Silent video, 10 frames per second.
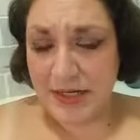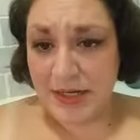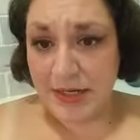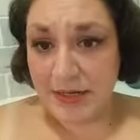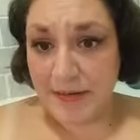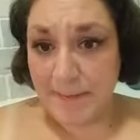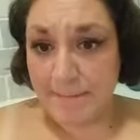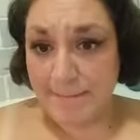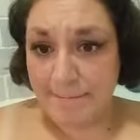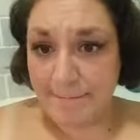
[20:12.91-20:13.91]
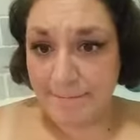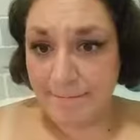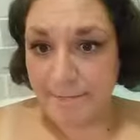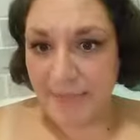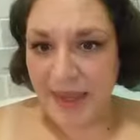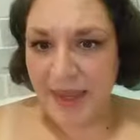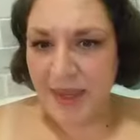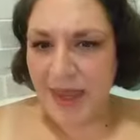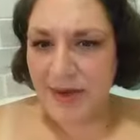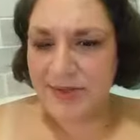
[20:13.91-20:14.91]
How's
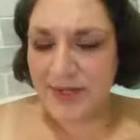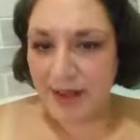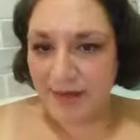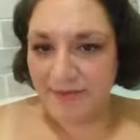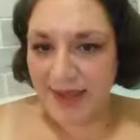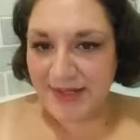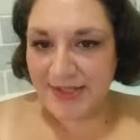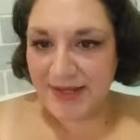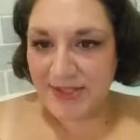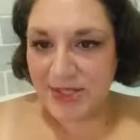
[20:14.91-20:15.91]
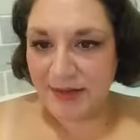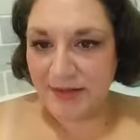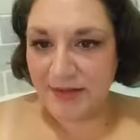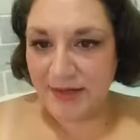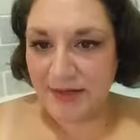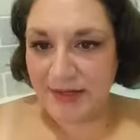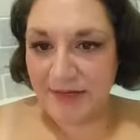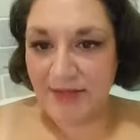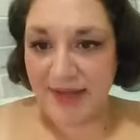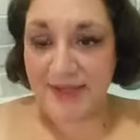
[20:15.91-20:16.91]
an unvaccinated child gonna get
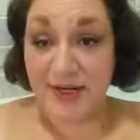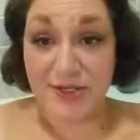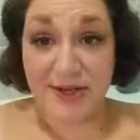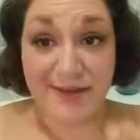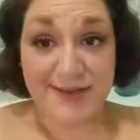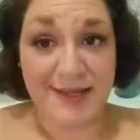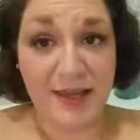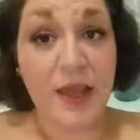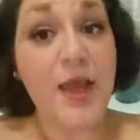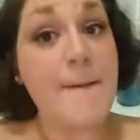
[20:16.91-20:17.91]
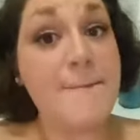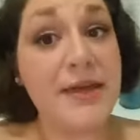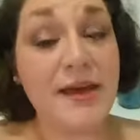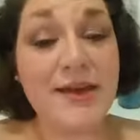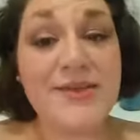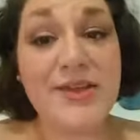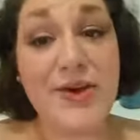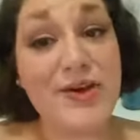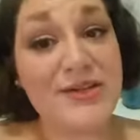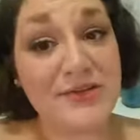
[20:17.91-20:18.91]
a vaccinated child sick? Because
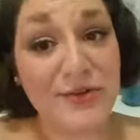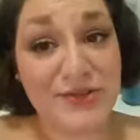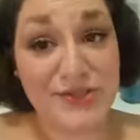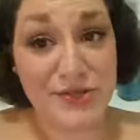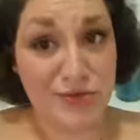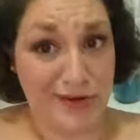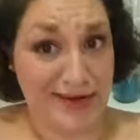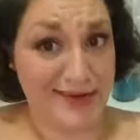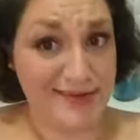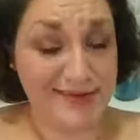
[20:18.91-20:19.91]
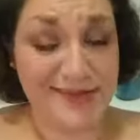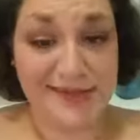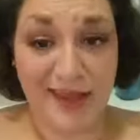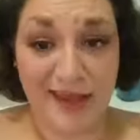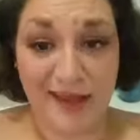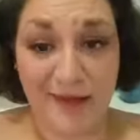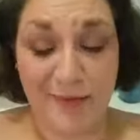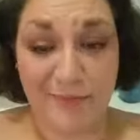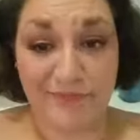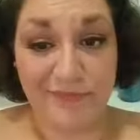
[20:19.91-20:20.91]
there are different strains,
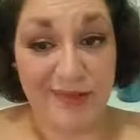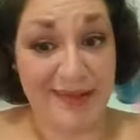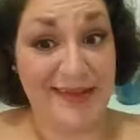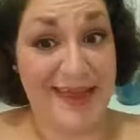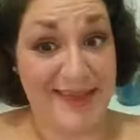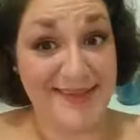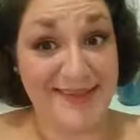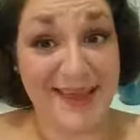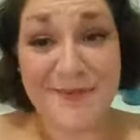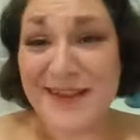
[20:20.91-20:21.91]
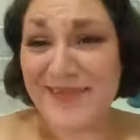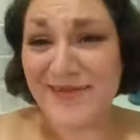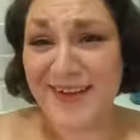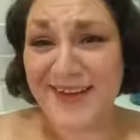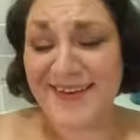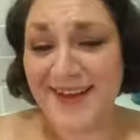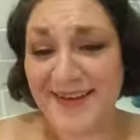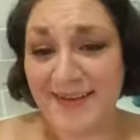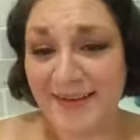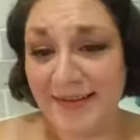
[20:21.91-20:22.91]
I guess. I'm not a fucking
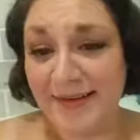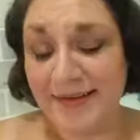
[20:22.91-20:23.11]
doctor.